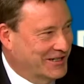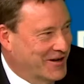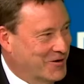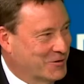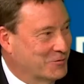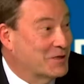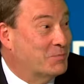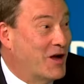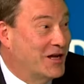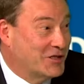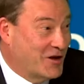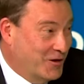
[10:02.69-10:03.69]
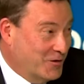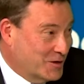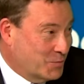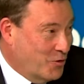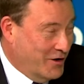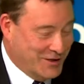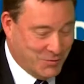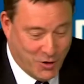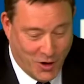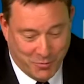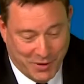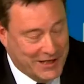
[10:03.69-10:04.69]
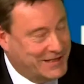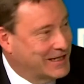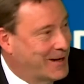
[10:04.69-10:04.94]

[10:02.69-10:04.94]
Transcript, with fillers: to go to respond to all those points, Paul. But